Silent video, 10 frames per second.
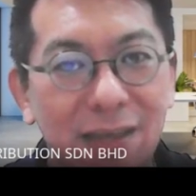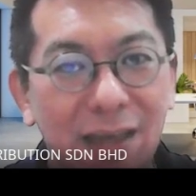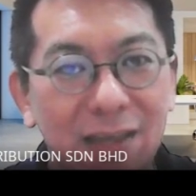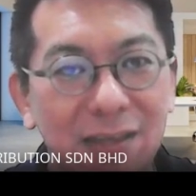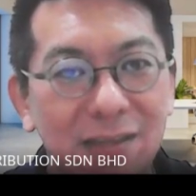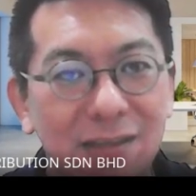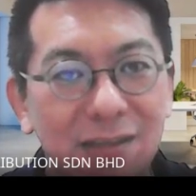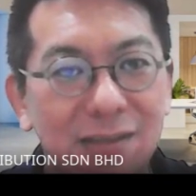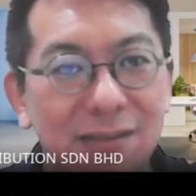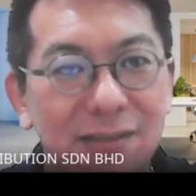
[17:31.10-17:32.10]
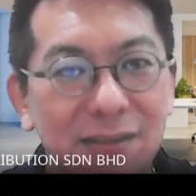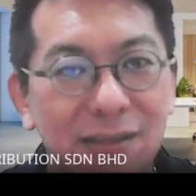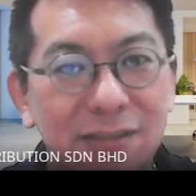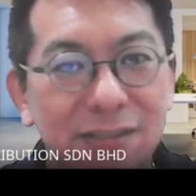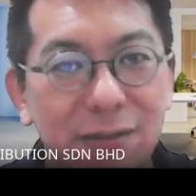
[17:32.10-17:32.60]
Okay,
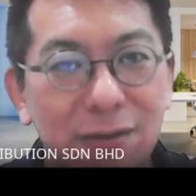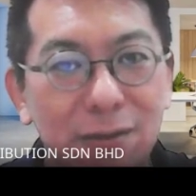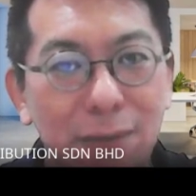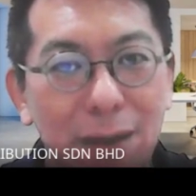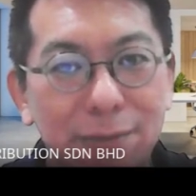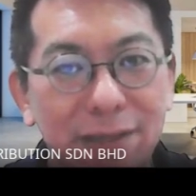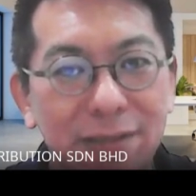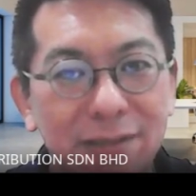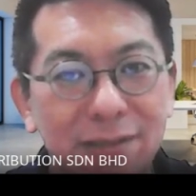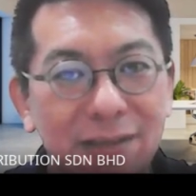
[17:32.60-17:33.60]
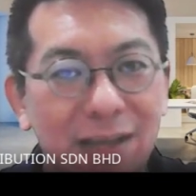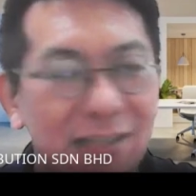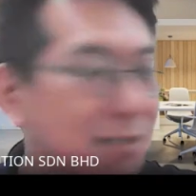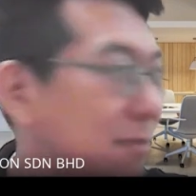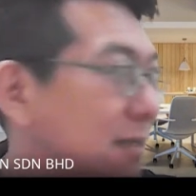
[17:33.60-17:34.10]
general public
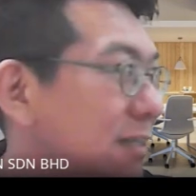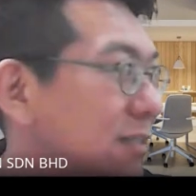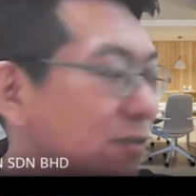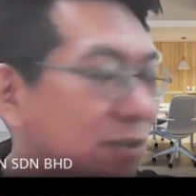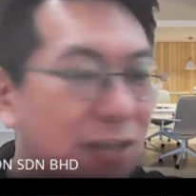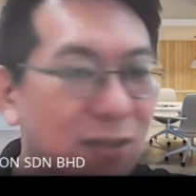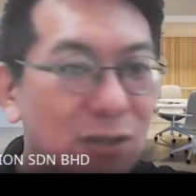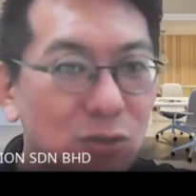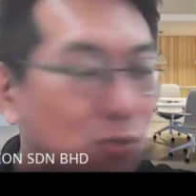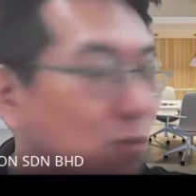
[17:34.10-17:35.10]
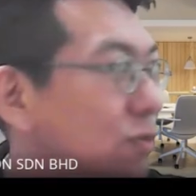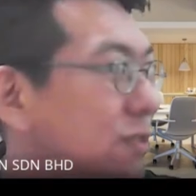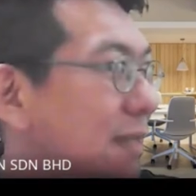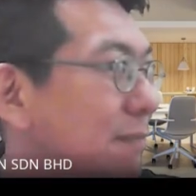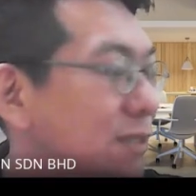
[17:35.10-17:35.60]
customer you cannot do
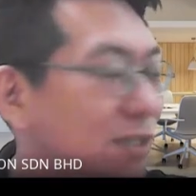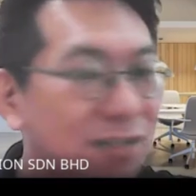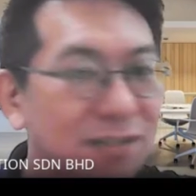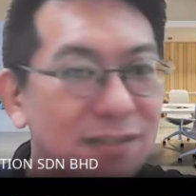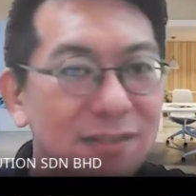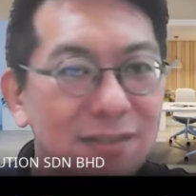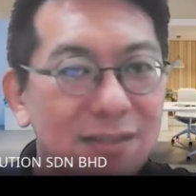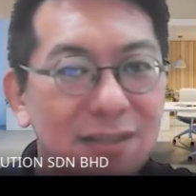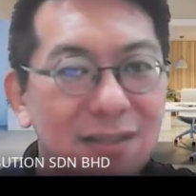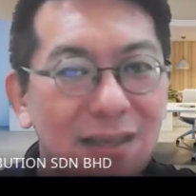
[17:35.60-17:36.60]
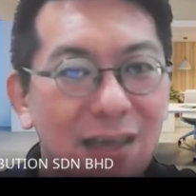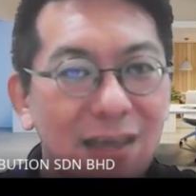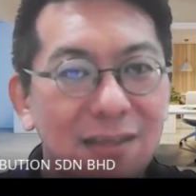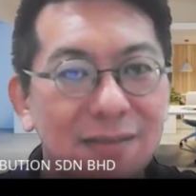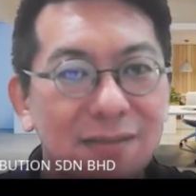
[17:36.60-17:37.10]
submission.
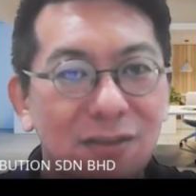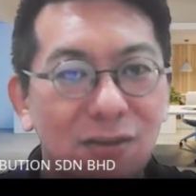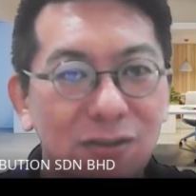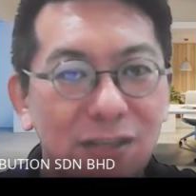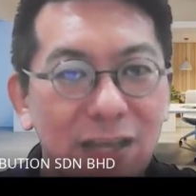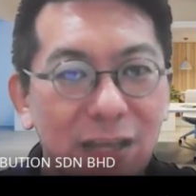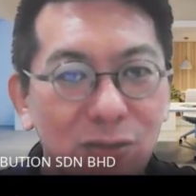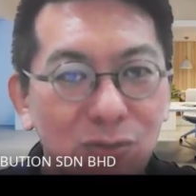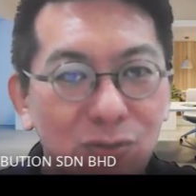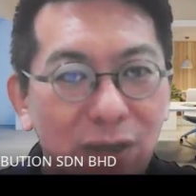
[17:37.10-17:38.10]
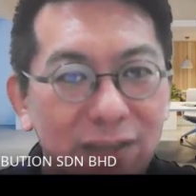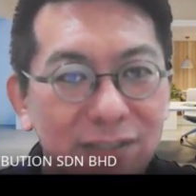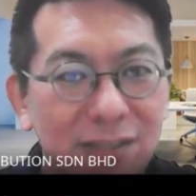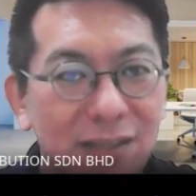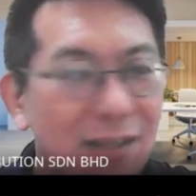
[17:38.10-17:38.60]
Okay, you only can do
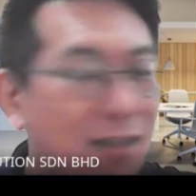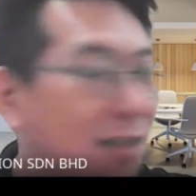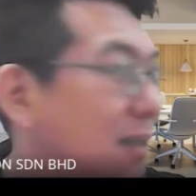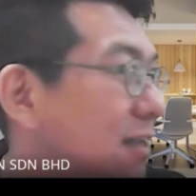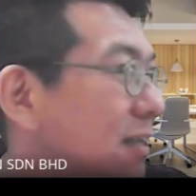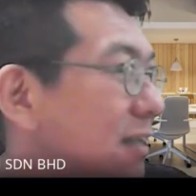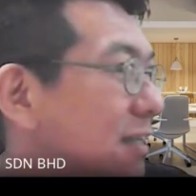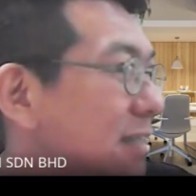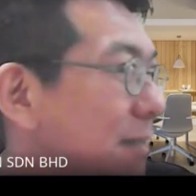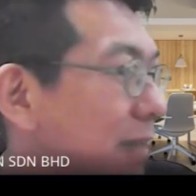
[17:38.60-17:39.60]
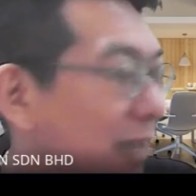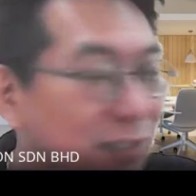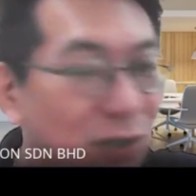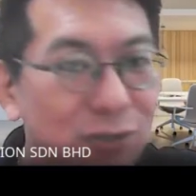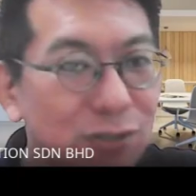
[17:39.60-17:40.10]
as you submit
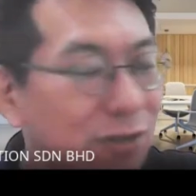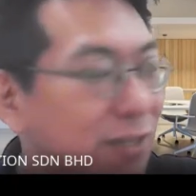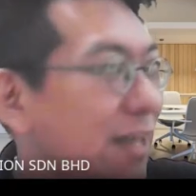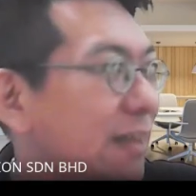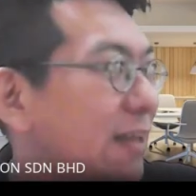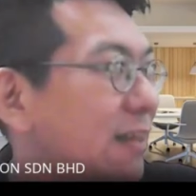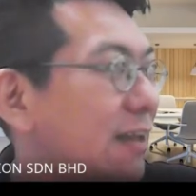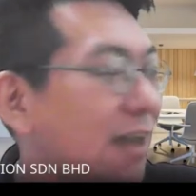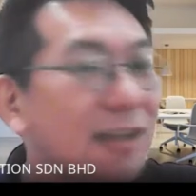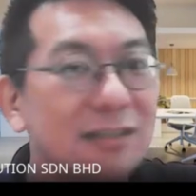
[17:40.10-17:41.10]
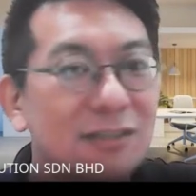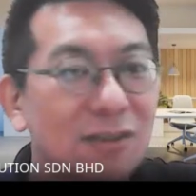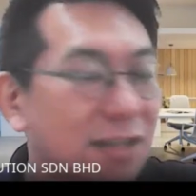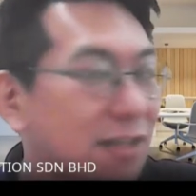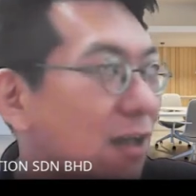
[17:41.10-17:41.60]
as consolidated. Okay,
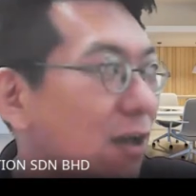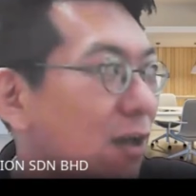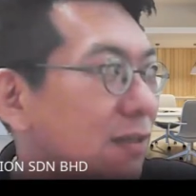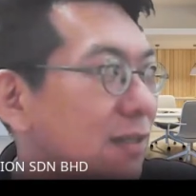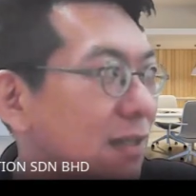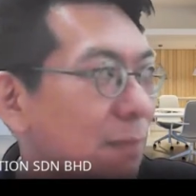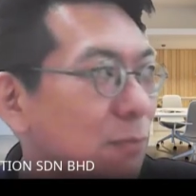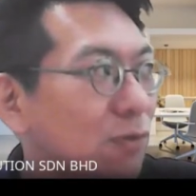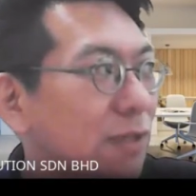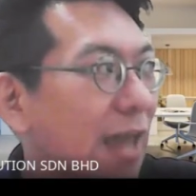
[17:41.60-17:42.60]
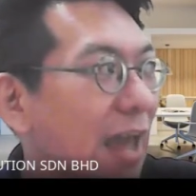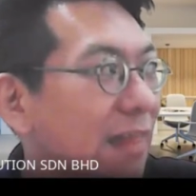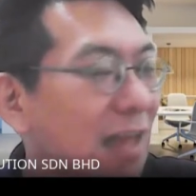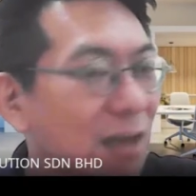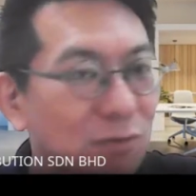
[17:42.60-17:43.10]
so later on come to the
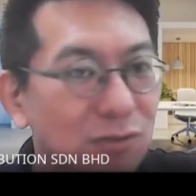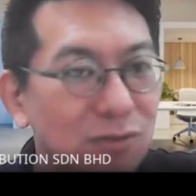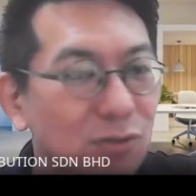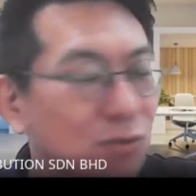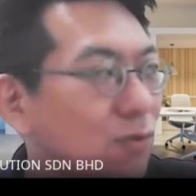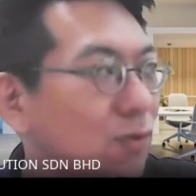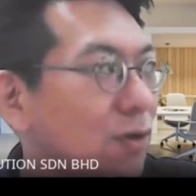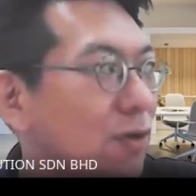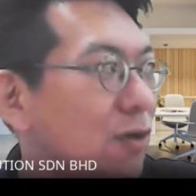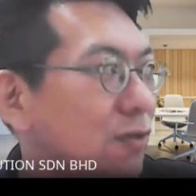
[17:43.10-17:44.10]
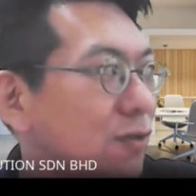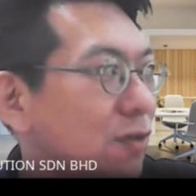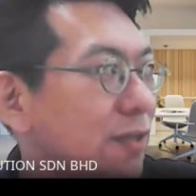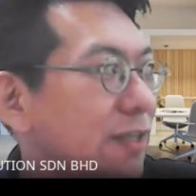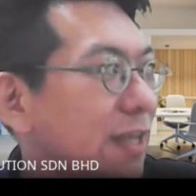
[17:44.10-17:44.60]
end I will do
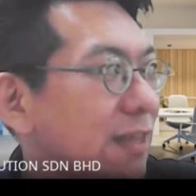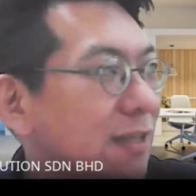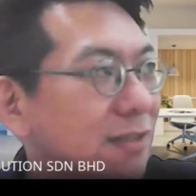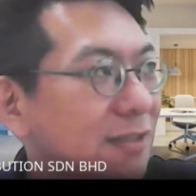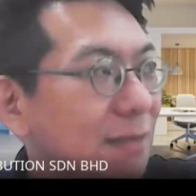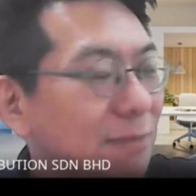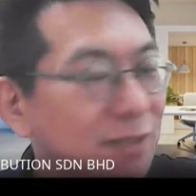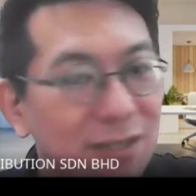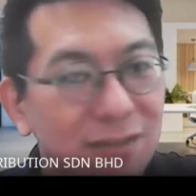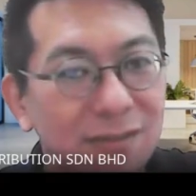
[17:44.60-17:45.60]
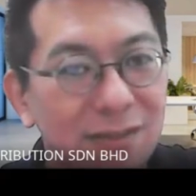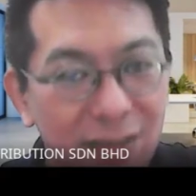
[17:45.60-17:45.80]
consolidated submission.